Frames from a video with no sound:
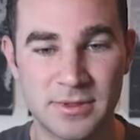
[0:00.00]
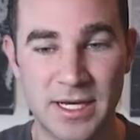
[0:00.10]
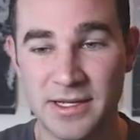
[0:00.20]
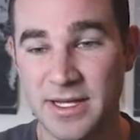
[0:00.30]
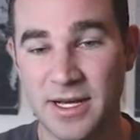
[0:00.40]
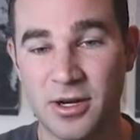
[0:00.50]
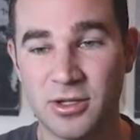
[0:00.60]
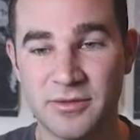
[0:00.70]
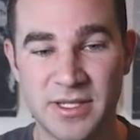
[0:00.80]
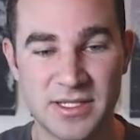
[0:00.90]
Yeah,
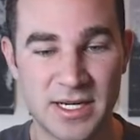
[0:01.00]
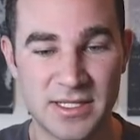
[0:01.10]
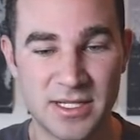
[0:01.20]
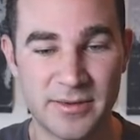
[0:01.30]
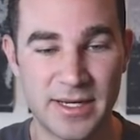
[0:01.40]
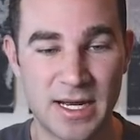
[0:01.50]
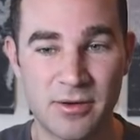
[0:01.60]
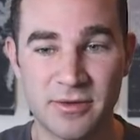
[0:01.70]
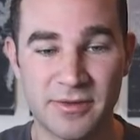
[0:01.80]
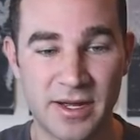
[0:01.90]
all of these that I see right
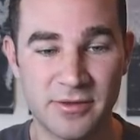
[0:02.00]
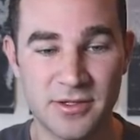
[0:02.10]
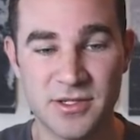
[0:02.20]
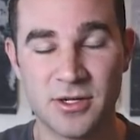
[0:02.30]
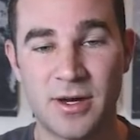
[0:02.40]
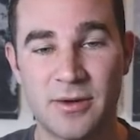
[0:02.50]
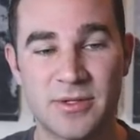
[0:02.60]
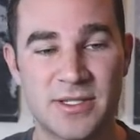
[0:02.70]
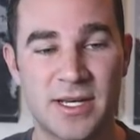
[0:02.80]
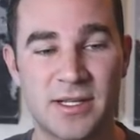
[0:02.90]
now are Fiverr, so I
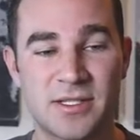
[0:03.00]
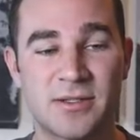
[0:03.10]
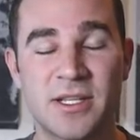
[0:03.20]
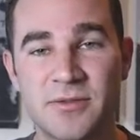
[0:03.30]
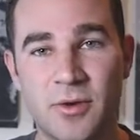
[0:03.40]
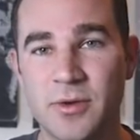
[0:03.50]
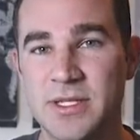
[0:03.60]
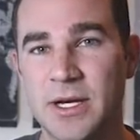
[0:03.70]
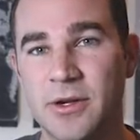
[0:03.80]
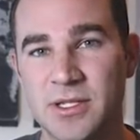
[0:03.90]
would say let's
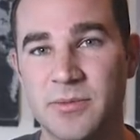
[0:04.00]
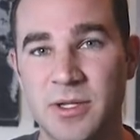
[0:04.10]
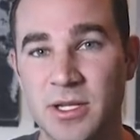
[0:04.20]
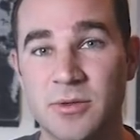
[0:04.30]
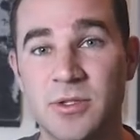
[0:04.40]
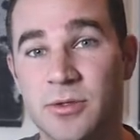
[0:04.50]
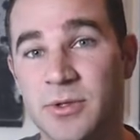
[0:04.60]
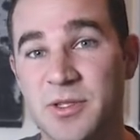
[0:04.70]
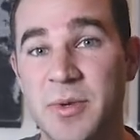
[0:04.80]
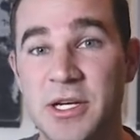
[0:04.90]
focus down on something that you do
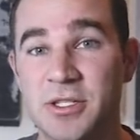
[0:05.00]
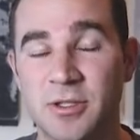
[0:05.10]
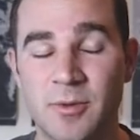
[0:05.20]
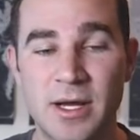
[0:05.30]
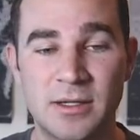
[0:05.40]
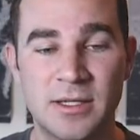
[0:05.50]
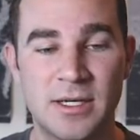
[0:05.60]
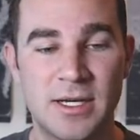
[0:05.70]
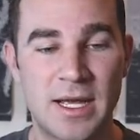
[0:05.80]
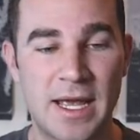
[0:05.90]
especially well
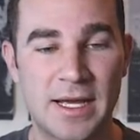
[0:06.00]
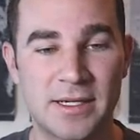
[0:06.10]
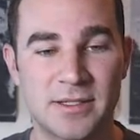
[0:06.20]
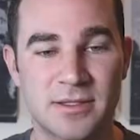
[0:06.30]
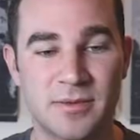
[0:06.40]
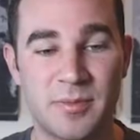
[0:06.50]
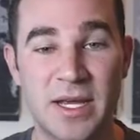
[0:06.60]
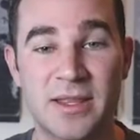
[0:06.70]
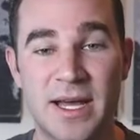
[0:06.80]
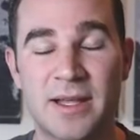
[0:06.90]
and
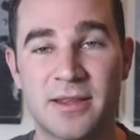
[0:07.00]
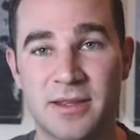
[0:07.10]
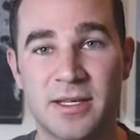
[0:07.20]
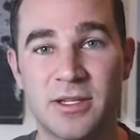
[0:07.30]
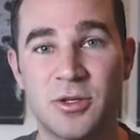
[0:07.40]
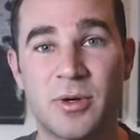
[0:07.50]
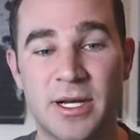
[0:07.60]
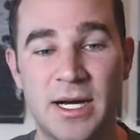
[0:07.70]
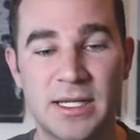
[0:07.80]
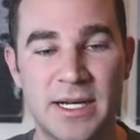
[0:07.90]
make that the thing that you
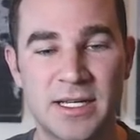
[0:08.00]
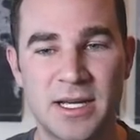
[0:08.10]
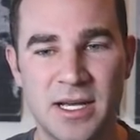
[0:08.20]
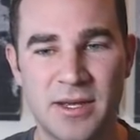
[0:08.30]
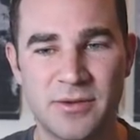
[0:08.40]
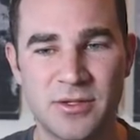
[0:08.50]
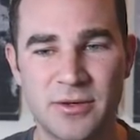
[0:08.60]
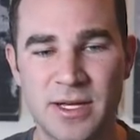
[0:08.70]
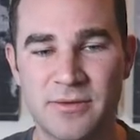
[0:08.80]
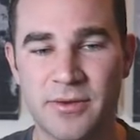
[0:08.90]
want to highlight. If you
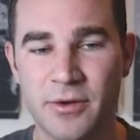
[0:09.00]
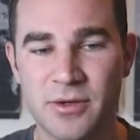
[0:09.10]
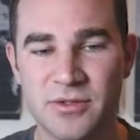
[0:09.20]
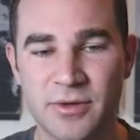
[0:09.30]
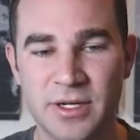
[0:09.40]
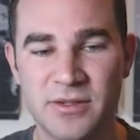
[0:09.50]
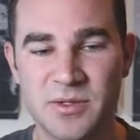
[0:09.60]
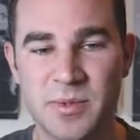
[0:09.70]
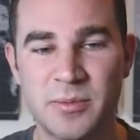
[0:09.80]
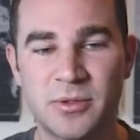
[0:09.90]
don't have photos for any of
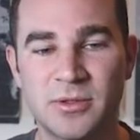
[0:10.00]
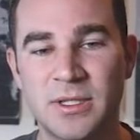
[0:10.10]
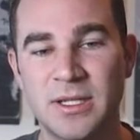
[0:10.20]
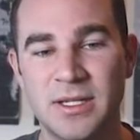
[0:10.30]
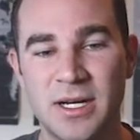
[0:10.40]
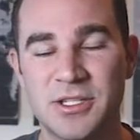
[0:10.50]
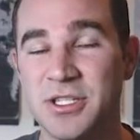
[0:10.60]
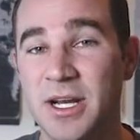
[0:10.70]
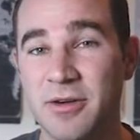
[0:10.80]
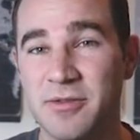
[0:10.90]
these people, a
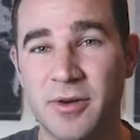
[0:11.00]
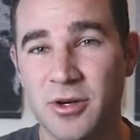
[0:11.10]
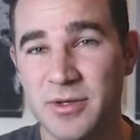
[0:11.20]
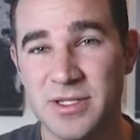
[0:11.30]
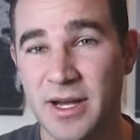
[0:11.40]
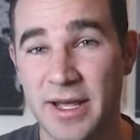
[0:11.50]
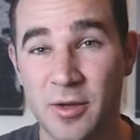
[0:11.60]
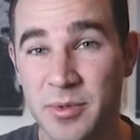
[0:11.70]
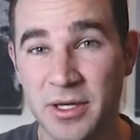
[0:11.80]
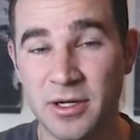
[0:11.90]
generic photo is not
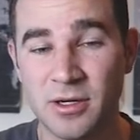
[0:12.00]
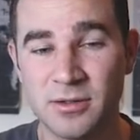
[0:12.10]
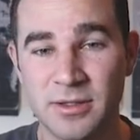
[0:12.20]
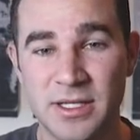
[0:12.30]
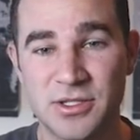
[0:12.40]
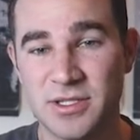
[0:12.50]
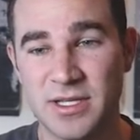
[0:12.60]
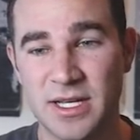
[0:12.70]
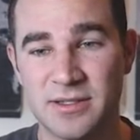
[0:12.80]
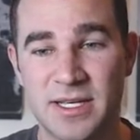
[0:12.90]
helping at all. It's
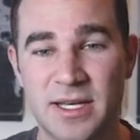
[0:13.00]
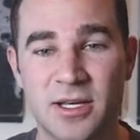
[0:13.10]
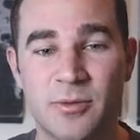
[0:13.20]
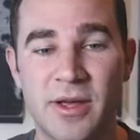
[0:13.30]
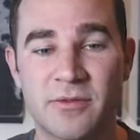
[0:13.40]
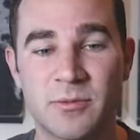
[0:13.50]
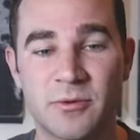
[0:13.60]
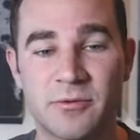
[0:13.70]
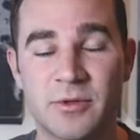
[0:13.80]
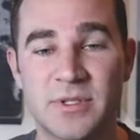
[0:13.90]
just kind of taking away from
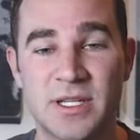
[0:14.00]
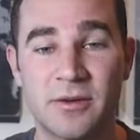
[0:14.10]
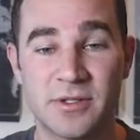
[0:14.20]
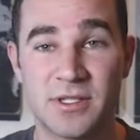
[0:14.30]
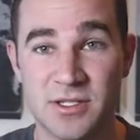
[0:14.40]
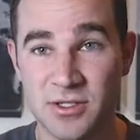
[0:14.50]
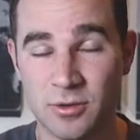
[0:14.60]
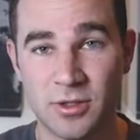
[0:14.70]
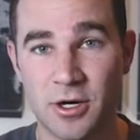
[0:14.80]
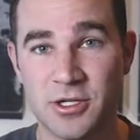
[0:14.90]
the review itself because it's so
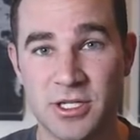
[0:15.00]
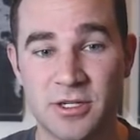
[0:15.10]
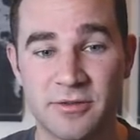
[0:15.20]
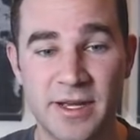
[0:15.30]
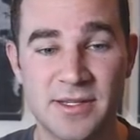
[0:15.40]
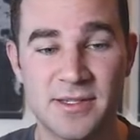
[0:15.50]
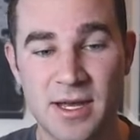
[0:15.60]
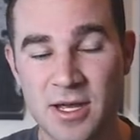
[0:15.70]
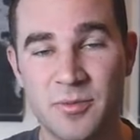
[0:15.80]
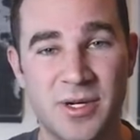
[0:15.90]
large and in your face,
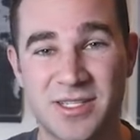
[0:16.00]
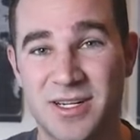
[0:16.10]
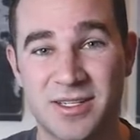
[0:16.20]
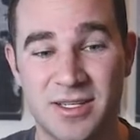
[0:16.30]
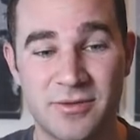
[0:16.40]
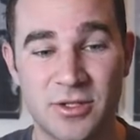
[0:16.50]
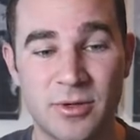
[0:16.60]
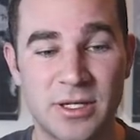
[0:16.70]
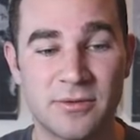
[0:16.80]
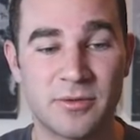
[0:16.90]
but it's not giving you
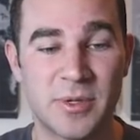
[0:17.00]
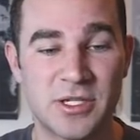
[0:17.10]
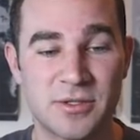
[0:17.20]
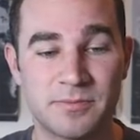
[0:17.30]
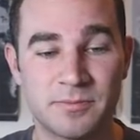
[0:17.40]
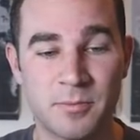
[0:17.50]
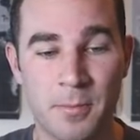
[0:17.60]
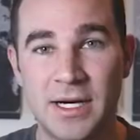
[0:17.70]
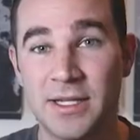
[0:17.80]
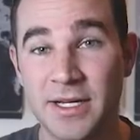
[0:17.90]
any information.
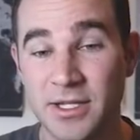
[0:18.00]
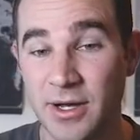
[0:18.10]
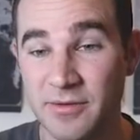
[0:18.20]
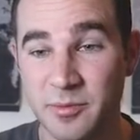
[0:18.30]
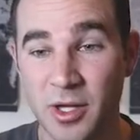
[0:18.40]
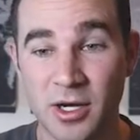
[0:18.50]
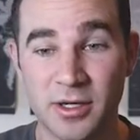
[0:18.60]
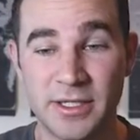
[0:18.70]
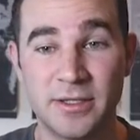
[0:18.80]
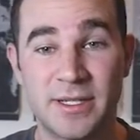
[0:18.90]
I like that you have a blog
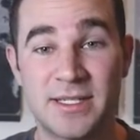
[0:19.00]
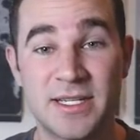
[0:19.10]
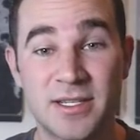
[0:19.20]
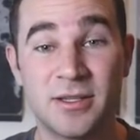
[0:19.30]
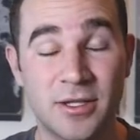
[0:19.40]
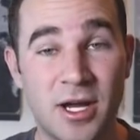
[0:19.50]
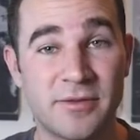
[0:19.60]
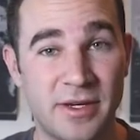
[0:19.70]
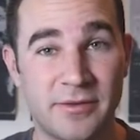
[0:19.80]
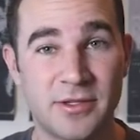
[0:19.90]
on here. That takes a lot
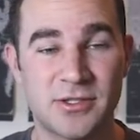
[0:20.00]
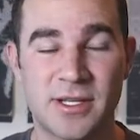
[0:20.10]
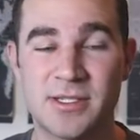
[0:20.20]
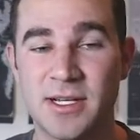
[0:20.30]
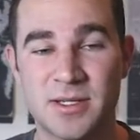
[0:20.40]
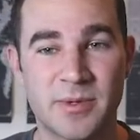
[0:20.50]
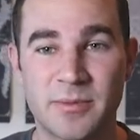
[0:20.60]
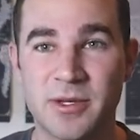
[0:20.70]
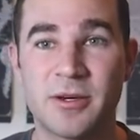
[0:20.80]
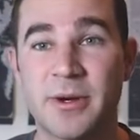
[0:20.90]
of effort, so that's not something
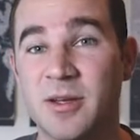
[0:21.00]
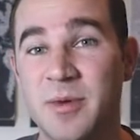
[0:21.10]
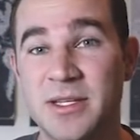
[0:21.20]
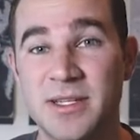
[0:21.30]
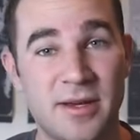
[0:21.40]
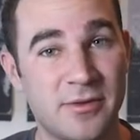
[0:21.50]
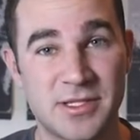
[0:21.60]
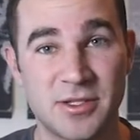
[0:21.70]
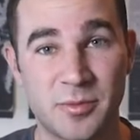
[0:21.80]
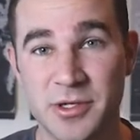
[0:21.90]
I'm going to recommend to every
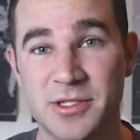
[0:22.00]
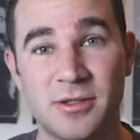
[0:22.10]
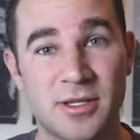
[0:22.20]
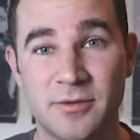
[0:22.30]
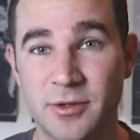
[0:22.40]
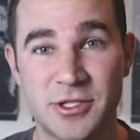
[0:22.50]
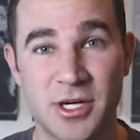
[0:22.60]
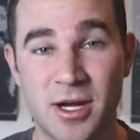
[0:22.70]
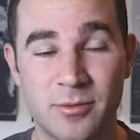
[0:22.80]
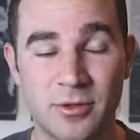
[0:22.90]
single person looking for a
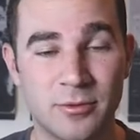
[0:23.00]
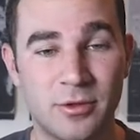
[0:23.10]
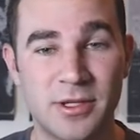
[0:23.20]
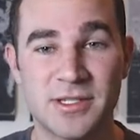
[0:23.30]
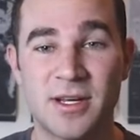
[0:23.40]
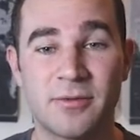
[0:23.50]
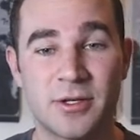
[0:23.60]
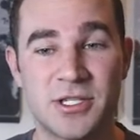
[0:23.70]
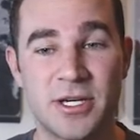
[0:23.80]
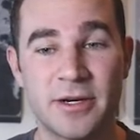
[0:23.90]
job or a role in software
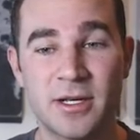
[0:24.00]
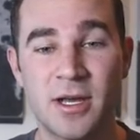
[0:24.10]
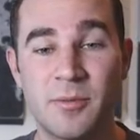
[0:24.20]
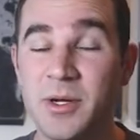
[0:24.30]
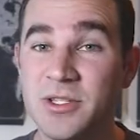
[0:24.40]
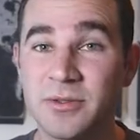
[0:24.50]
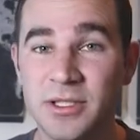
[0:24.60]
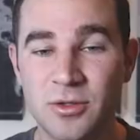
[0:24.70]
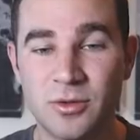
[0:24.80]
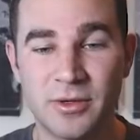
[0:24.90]
engineering, but it's
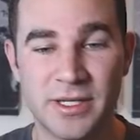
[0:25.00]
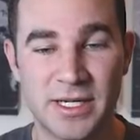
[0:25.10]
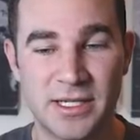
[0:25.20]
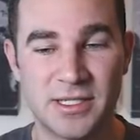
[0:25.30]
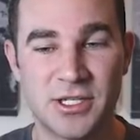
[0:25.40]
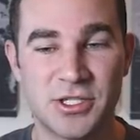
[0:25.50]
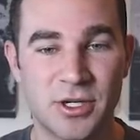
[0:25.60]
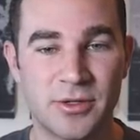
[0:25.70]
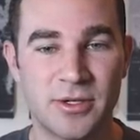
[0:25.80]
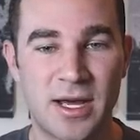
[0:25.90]
really cool. It kind of does
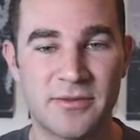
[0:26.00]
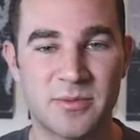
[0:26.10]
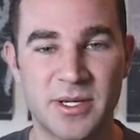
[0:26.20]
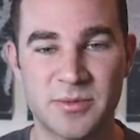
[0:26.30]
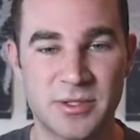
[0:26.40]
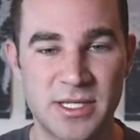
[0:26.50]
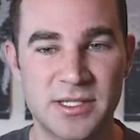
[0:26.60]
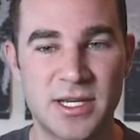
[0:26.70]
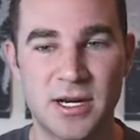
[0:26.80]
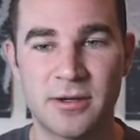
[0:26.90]
show that you have some
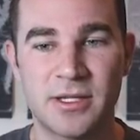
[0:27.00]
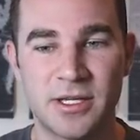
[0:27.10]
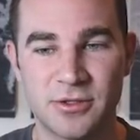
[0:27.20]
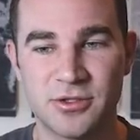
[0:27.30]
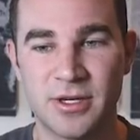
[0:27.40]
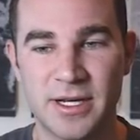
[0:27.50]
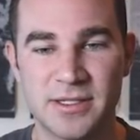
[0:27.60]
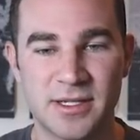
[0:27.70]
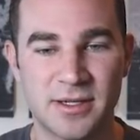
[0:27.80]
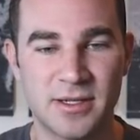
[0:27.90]
expertise here and that you're trying
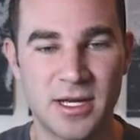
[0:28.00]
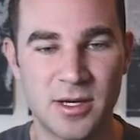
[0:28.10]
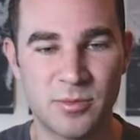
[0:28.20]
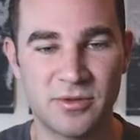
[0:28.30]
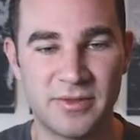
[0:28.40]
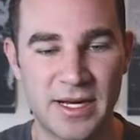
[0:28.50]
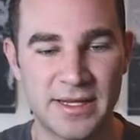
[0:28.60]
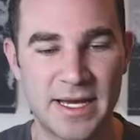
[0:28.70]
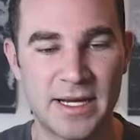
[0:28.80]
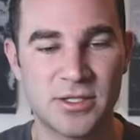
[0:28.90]
to
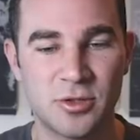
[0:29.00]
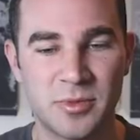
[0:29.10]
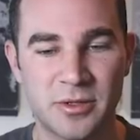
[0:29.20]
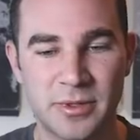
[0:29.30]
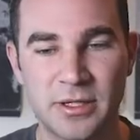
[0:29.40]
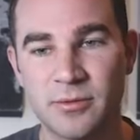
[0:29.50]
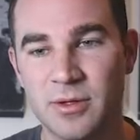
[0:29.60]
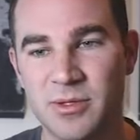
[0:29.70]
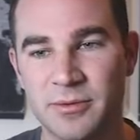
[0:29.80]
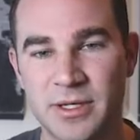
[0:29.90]
provide that 2-minute read,
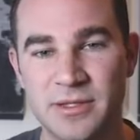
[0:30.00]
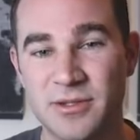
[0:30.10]
3-minute read.